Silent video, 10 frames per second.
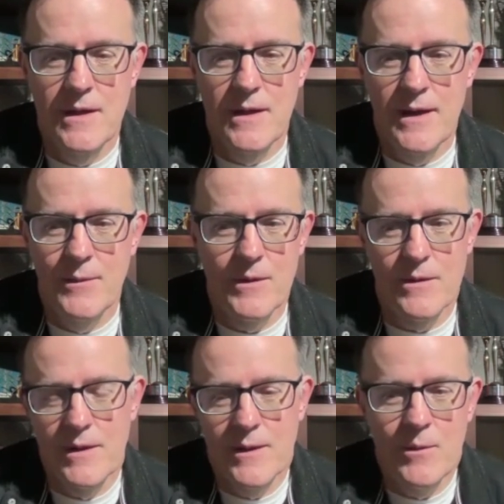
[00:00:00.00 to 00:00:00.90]
And we
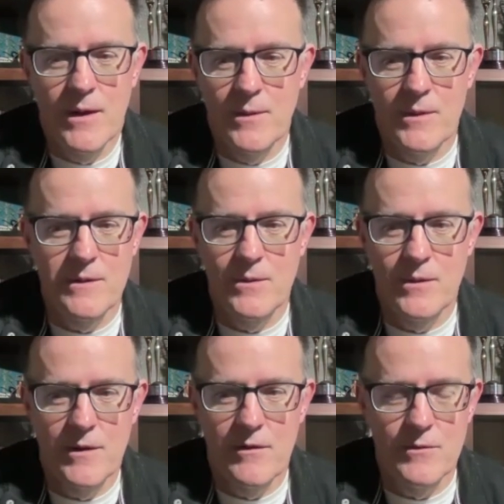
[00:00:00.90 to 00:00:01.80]
were like, why aren't we
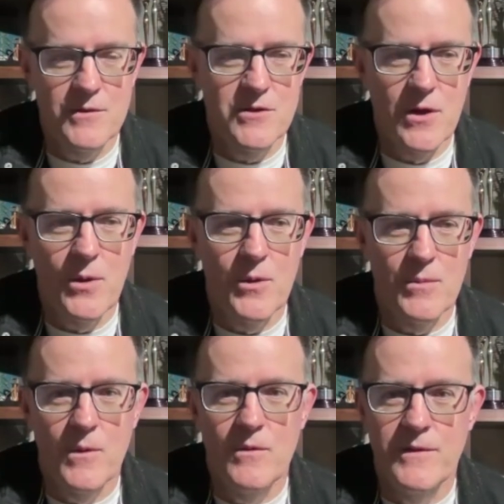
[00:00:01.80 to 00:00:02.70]
doing our own show or
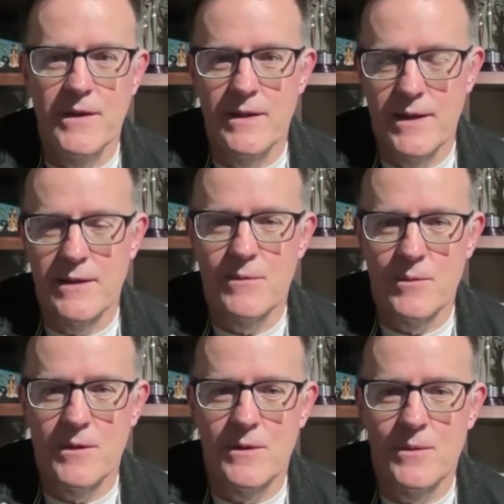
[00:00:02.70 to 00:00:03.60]
movie? And that's what
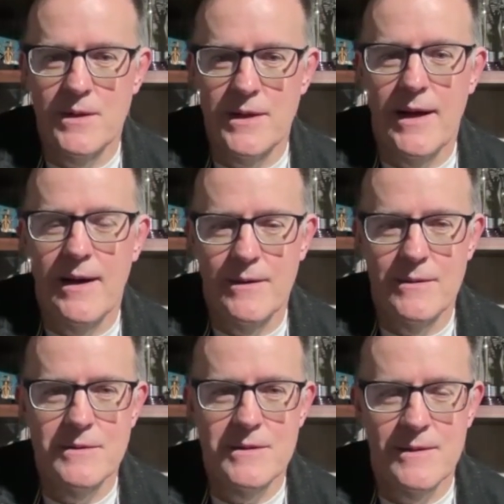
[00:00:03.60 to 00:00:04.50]
we're doing now.
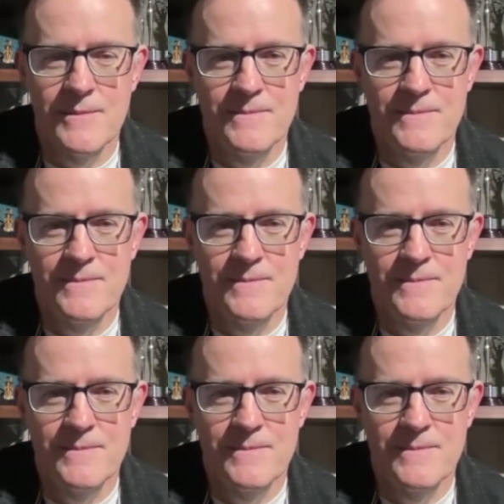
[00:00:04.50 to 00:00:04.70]
So,